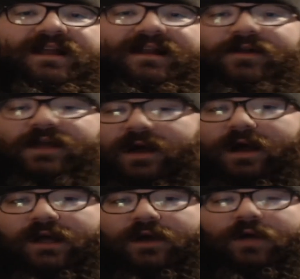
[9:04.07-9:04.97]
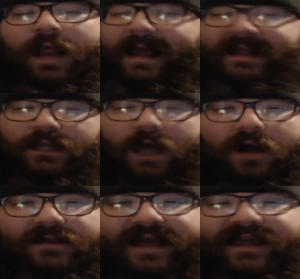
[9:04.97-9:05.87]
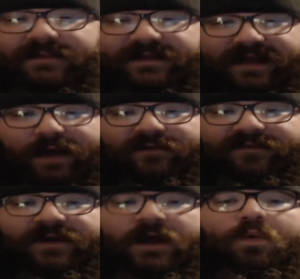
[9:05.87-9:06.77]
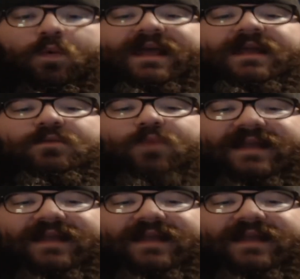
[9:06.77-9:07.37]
around a gargoyle like the Dark Knight himself, waiting